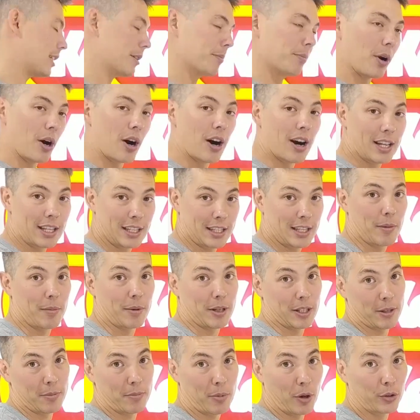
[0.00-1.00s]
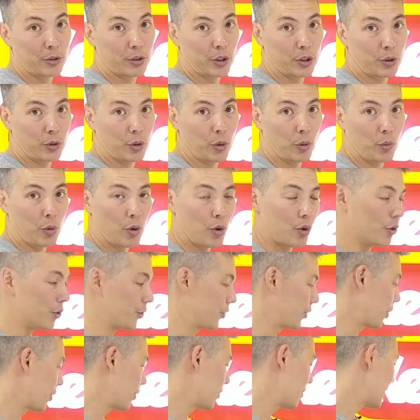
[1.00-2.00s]
to get to behind something to bolt it to a
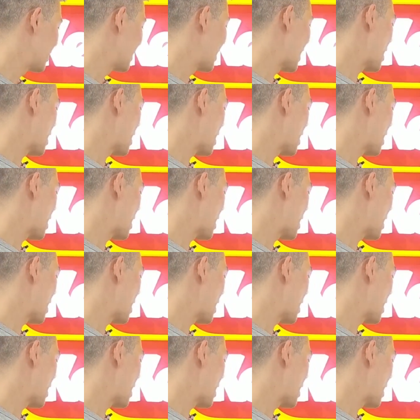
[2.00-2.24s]
wall. So,